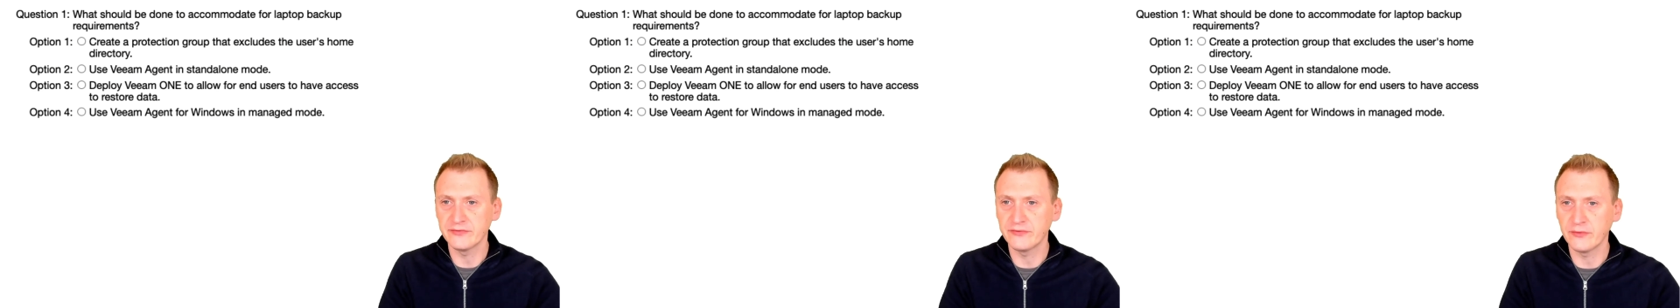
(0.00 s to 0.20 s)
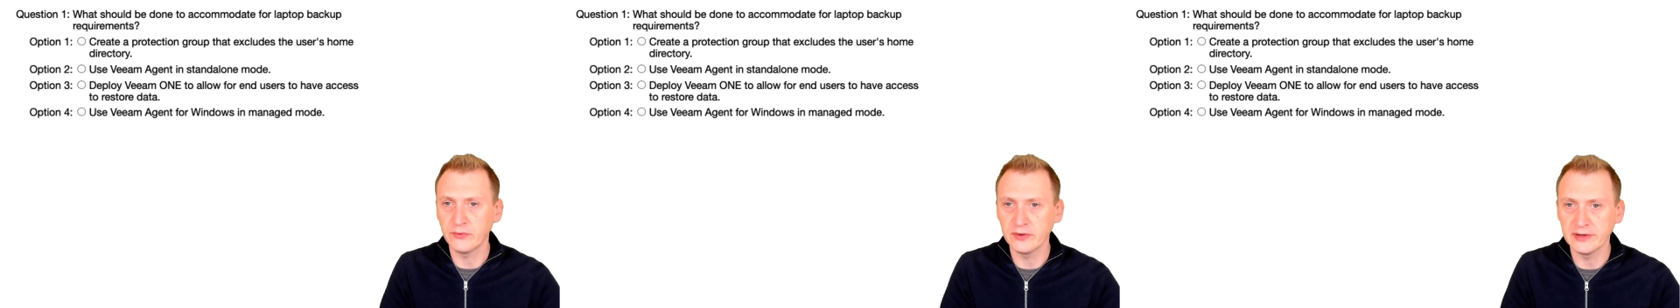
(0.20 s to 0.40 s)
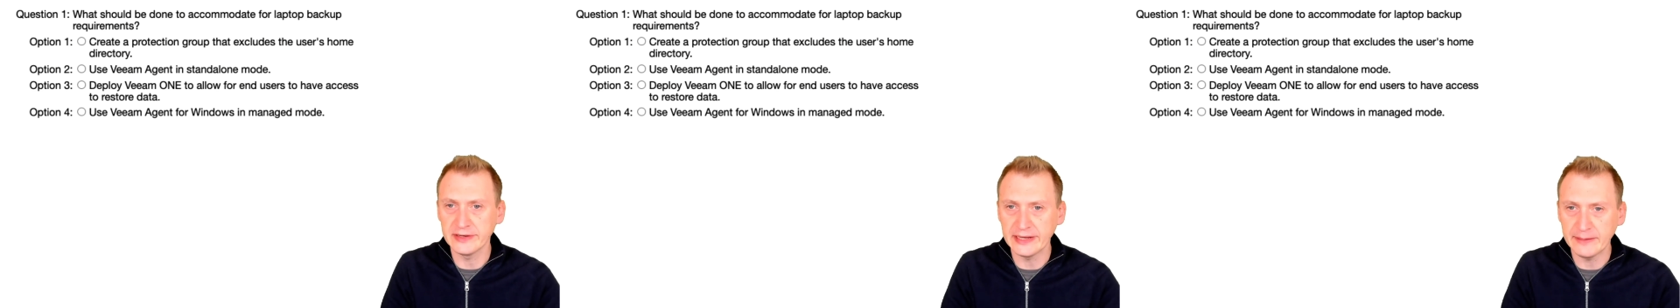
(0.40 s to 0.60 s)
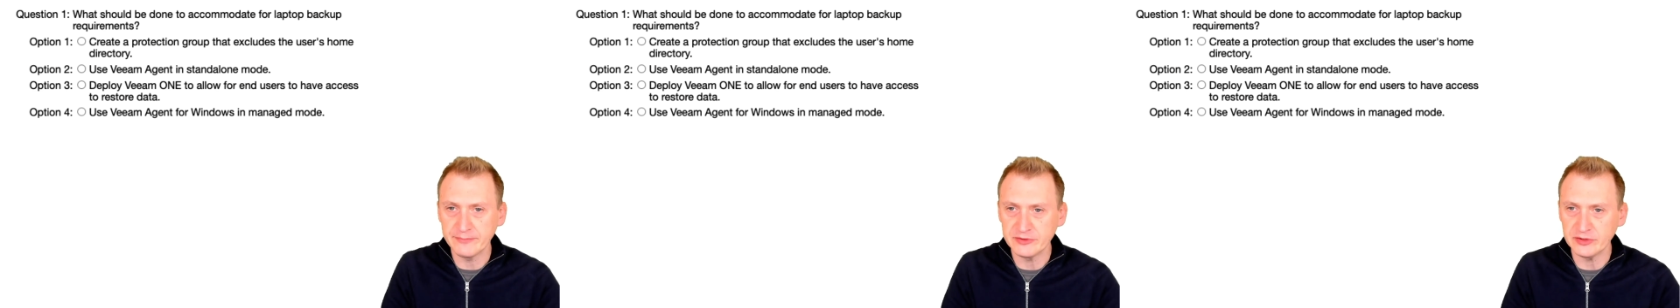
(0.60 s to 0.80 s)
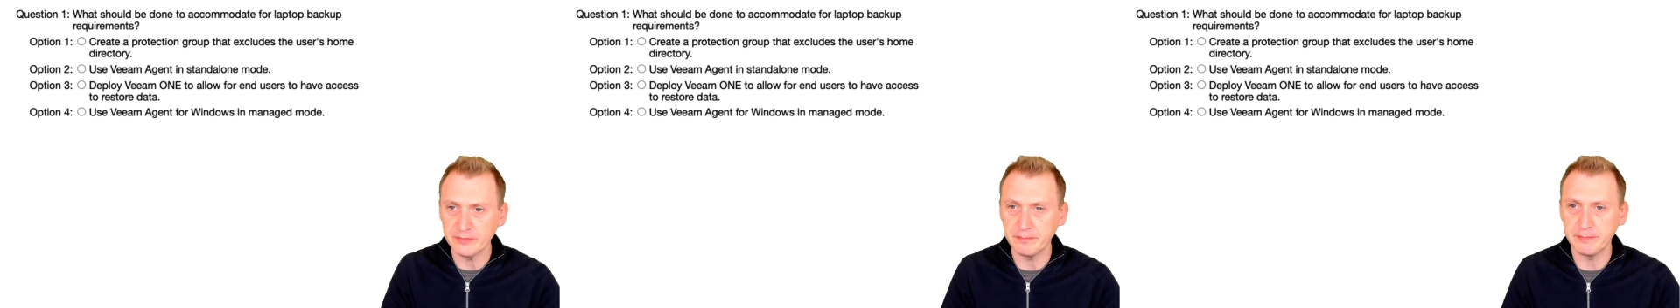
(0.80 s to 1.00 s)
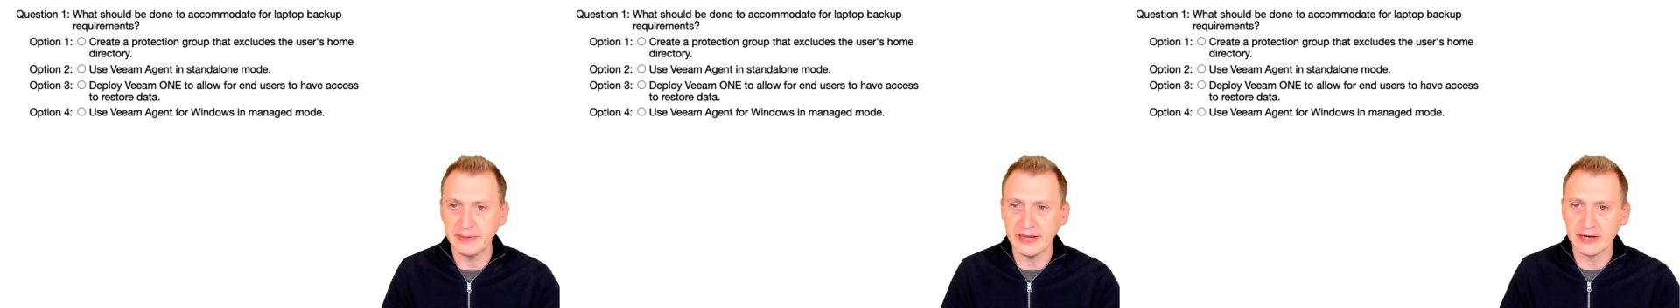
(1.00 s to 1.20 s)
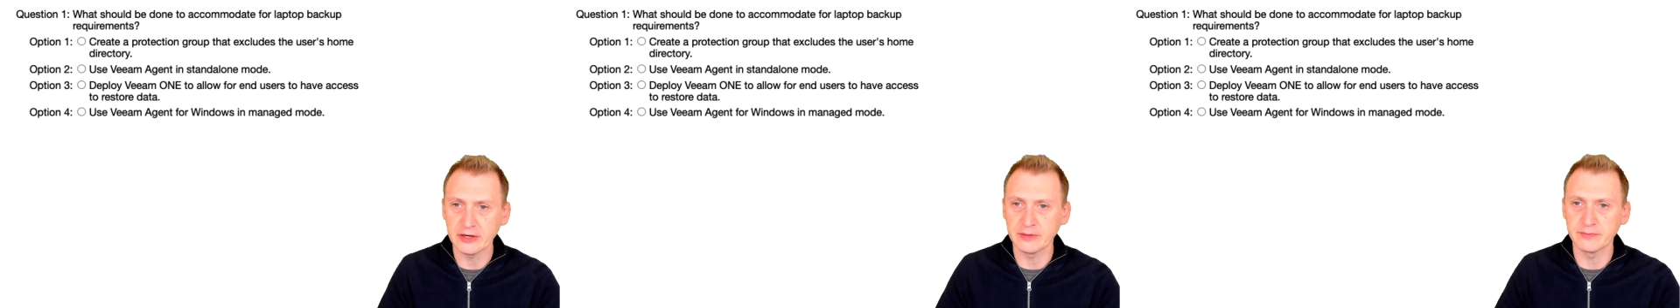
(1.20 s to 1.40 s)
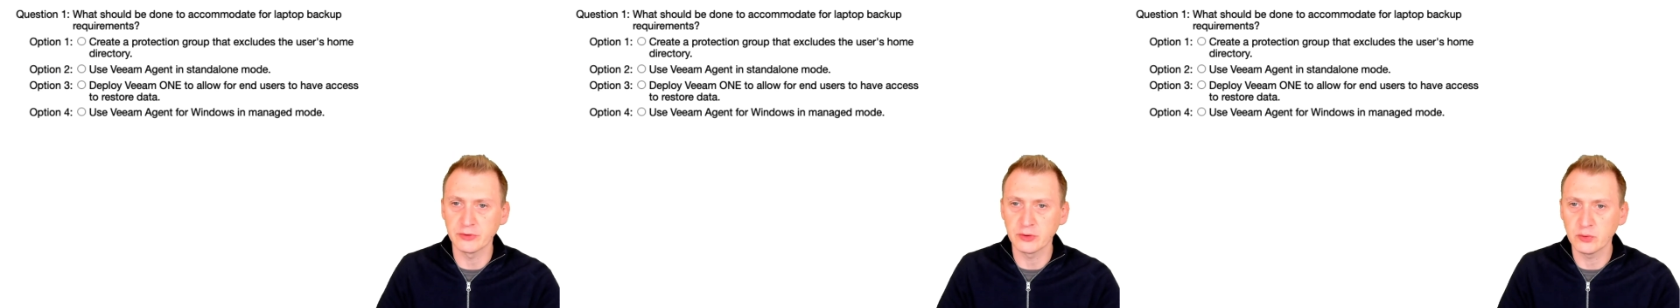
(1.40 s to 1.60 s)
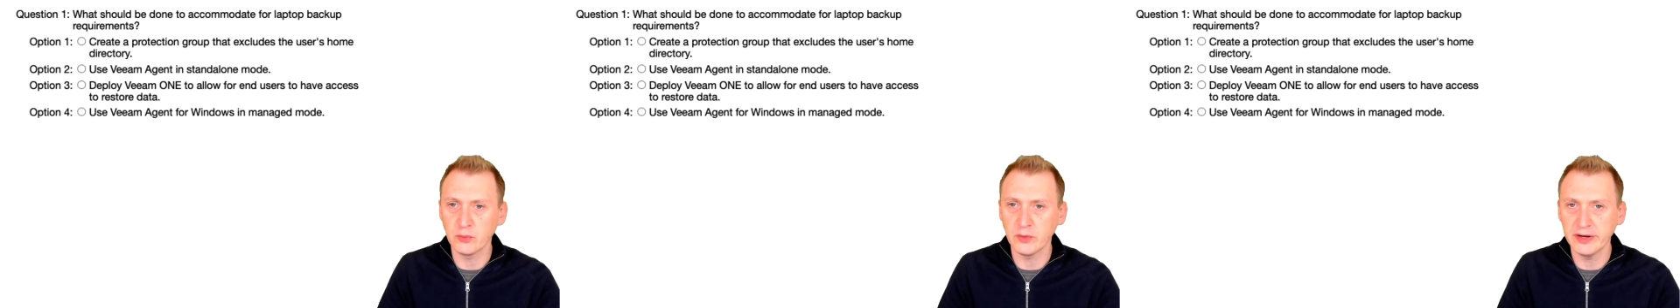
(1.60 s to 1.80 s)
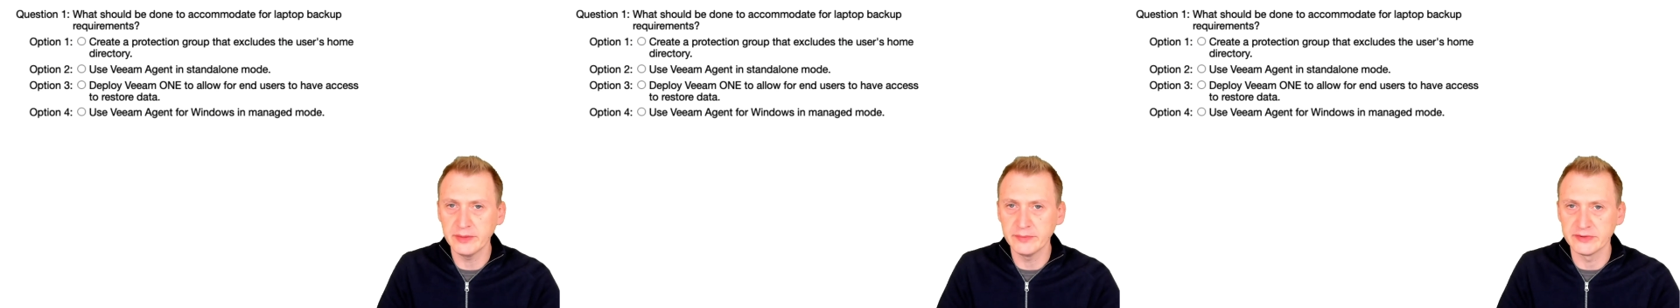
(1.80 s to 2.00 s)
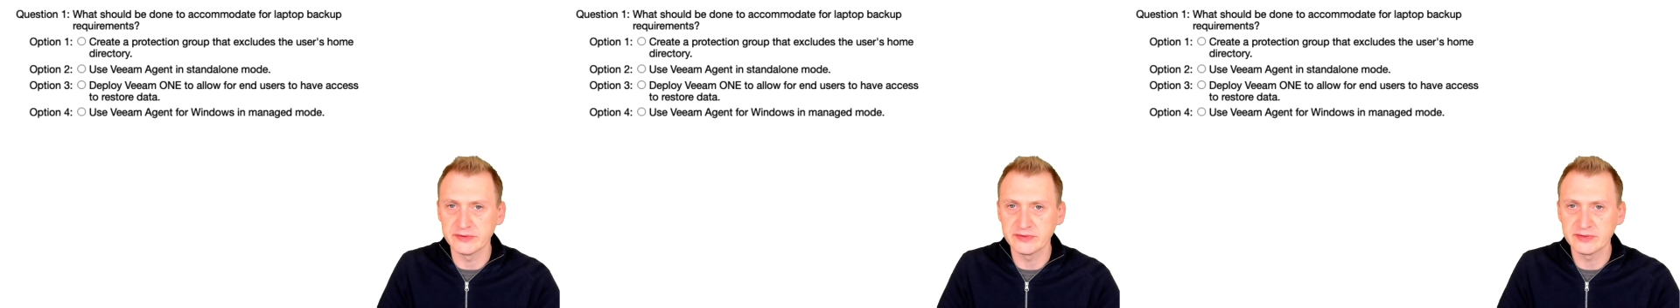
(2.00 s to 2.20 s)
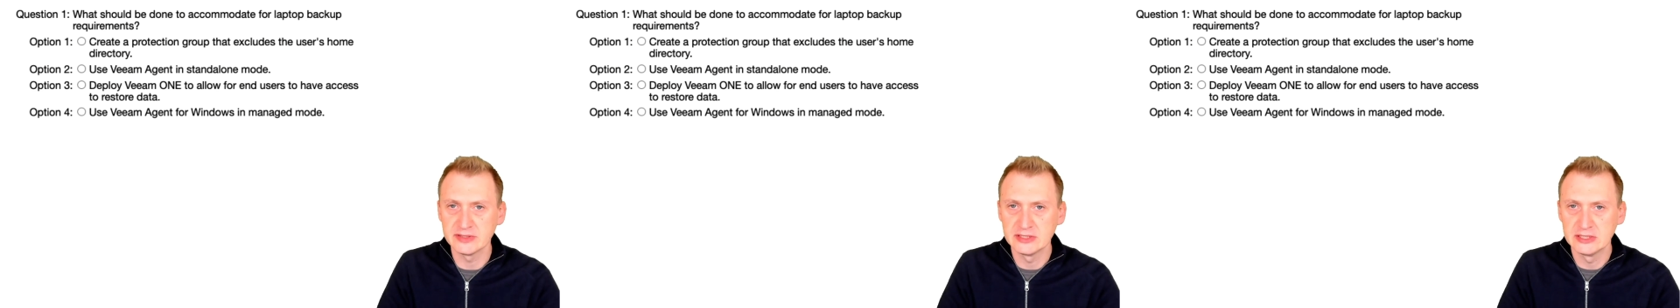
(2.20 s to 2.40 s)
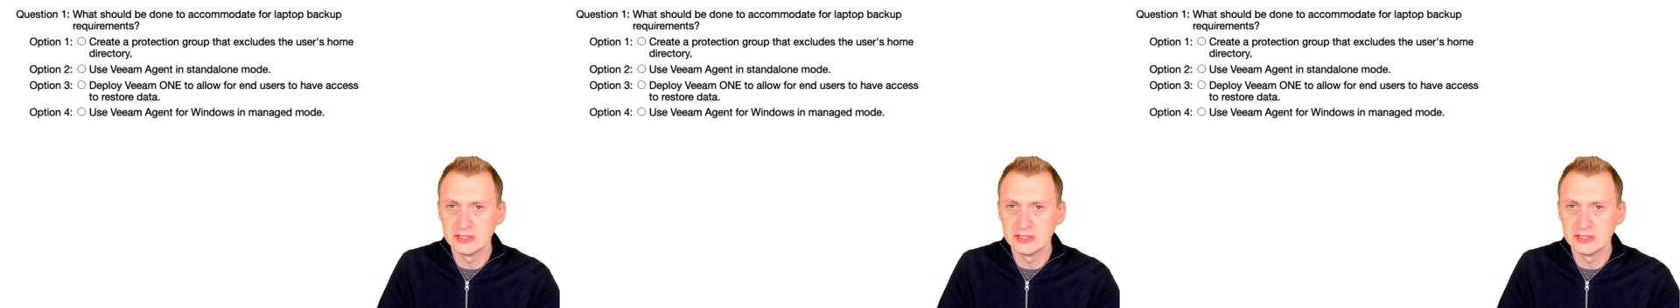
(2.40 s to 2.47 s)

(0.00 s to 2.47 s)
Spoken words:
for laptop backup requirements?